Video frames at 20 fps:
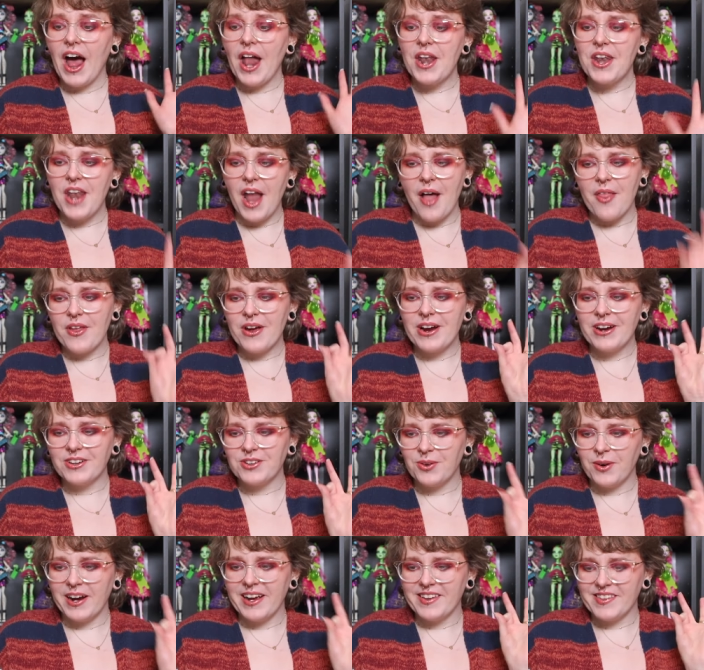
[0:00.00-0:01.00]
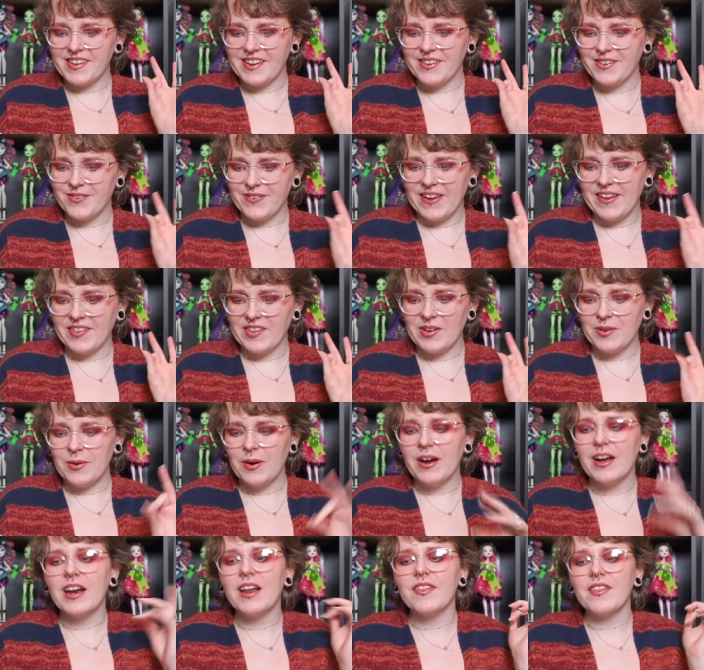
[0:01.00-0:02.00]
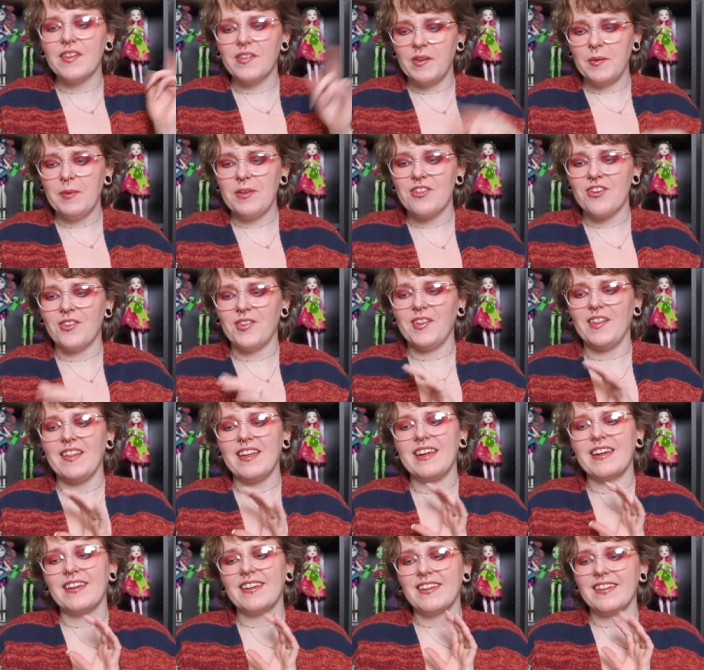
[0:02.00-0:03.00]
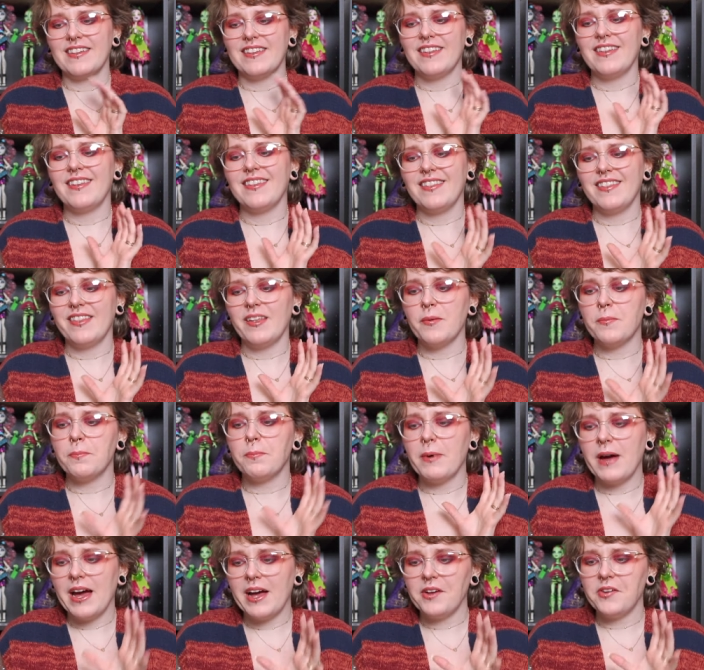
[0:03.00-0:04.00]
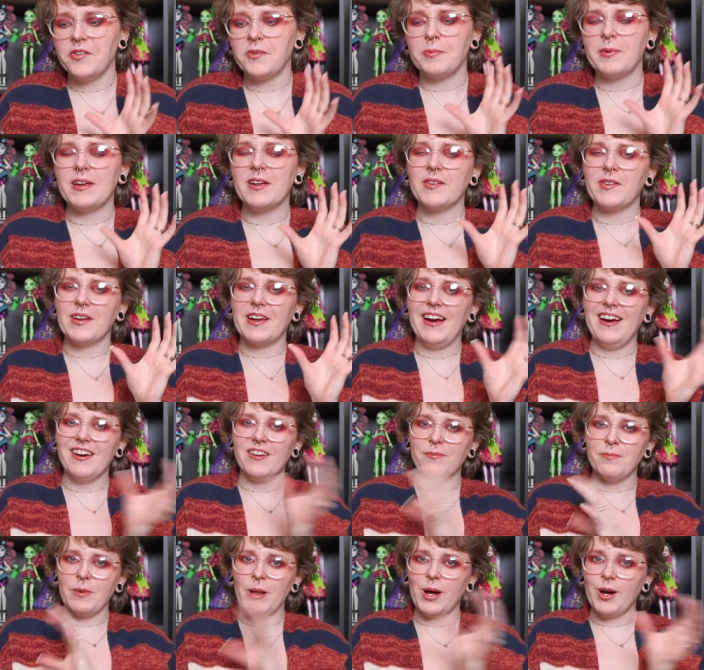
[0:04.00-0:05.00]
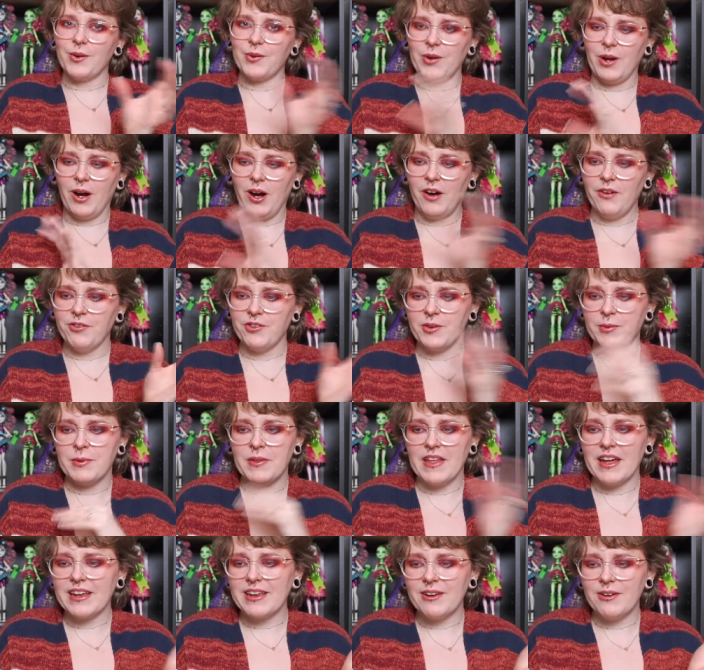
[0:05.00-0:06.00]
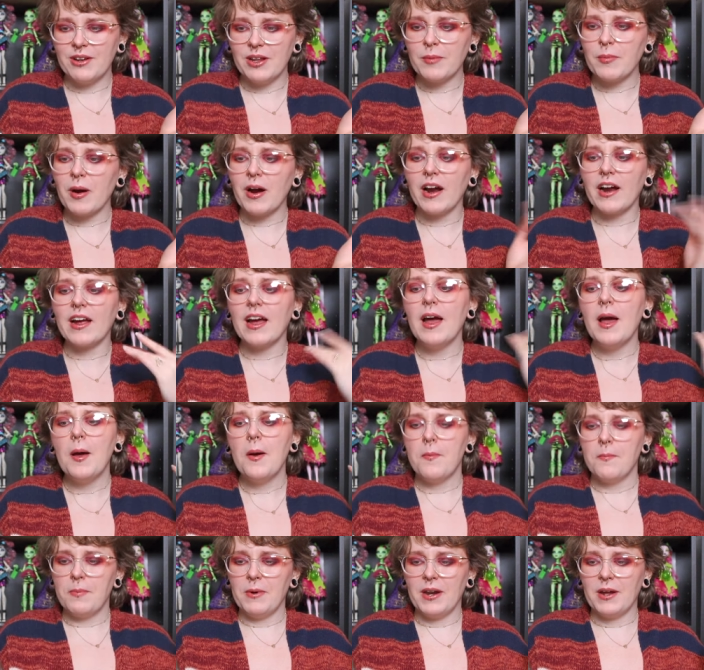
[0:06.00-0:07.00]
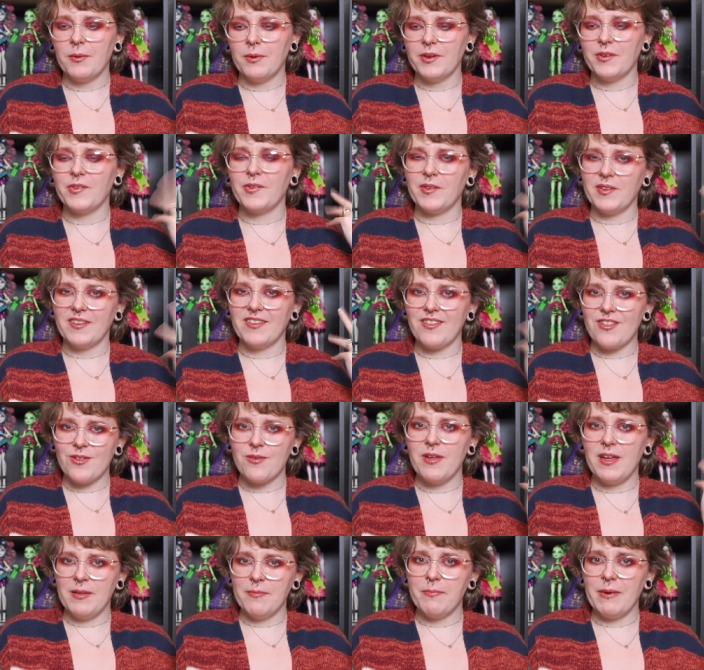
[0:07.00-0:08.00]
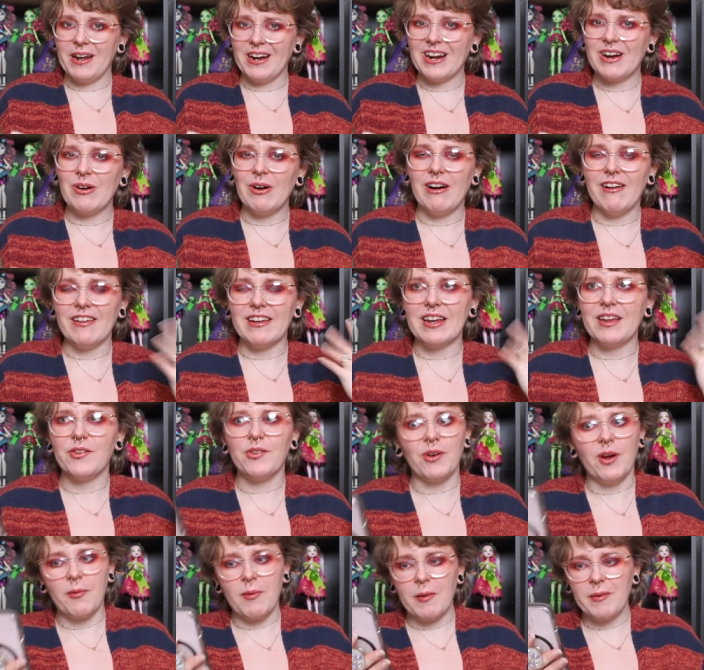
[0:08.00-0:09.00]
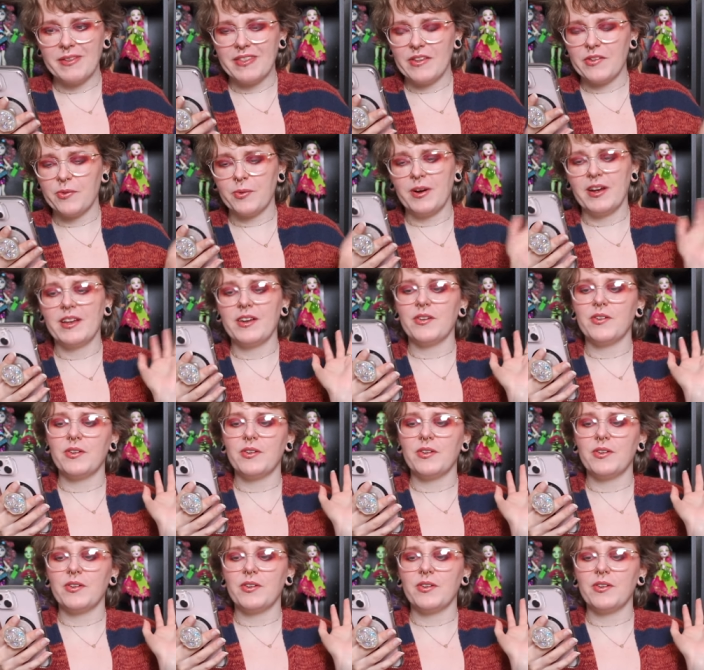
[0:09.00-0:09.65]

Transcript: Another twice as fancy one. This image isn't like the best because it kind of blocks off some of that cutie mark, but it was in better quality, so I went with this one.